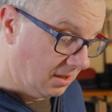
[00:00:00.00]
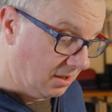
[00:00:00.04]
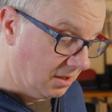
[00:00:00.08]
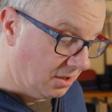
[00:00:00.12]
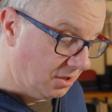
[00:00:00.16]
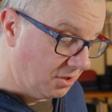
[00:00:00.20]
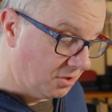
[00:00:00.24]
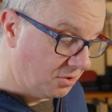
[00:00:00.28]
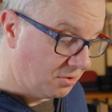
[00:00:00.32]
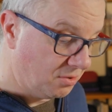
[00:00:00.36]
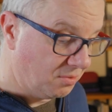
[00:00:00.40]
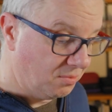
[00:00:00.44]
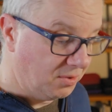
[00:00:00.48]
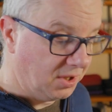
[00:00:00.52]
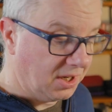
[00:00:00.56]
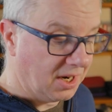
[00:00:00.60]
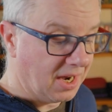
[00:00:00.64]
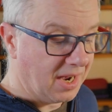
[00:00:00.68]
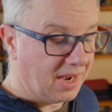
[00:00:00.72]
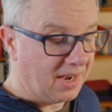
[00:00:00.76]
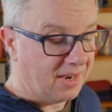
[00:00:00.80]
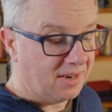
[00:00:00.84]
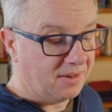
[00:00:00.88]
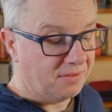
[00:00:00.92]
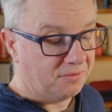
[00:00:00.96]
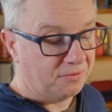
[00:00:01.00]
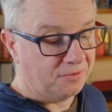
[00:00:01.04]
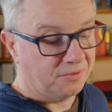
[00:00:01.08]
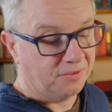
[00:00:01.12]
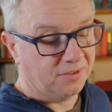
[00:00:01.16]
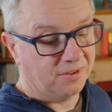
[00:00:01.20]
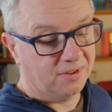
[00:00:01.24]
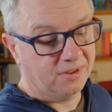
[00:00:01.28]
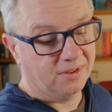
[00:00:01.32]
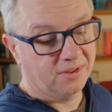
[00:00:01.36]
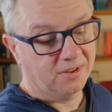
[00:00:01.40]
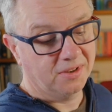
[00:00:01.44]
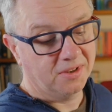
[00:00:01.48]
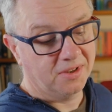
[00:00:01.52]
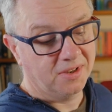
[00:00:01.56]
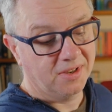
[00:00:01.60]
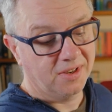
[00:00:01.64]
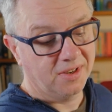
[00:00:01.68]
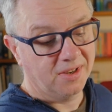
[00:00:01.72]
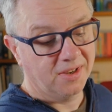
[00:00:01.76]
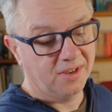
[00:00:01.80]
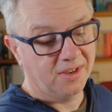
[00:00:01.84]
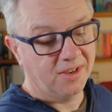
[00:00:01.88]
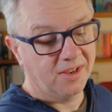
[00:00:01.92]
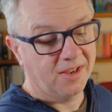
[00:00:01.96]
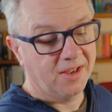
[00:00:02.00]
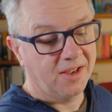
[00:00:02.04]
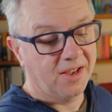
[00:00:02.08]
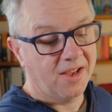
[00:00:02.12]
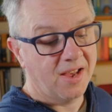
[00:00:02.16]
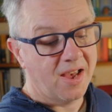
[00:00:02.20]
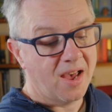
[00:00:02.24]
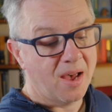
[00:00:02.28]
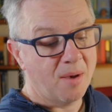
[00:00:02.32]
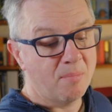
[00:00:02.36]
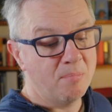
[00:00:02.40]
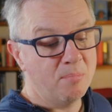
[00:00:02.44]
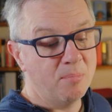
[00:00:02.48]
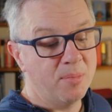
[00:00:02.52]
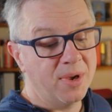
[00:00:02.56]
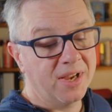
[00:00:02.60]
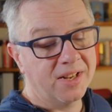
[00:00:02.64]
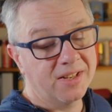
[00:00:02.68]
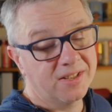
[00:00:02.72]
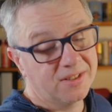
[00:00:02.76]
So we have a bit